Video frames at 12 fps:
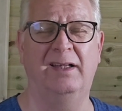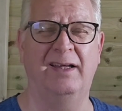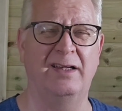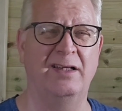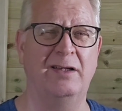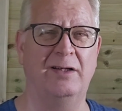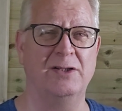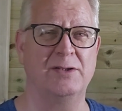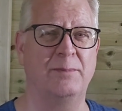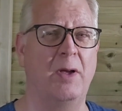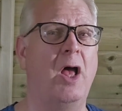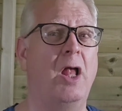and can cause
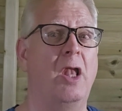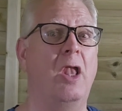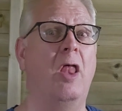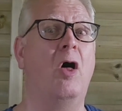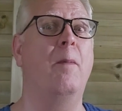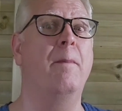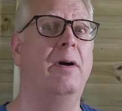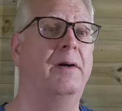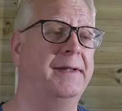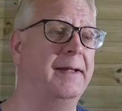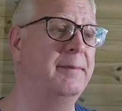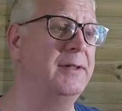a lot
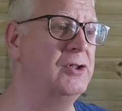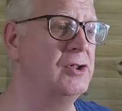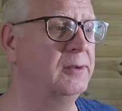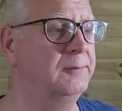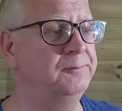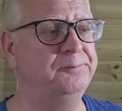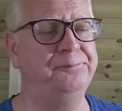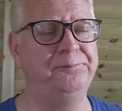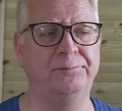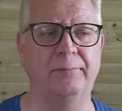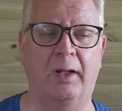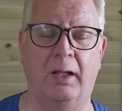more damage.
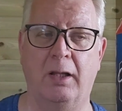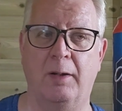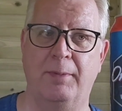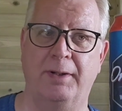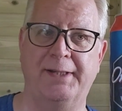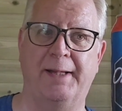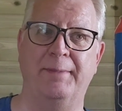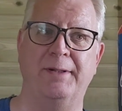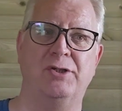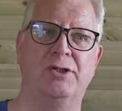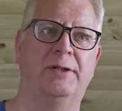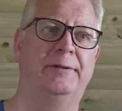A lot more
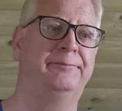damage.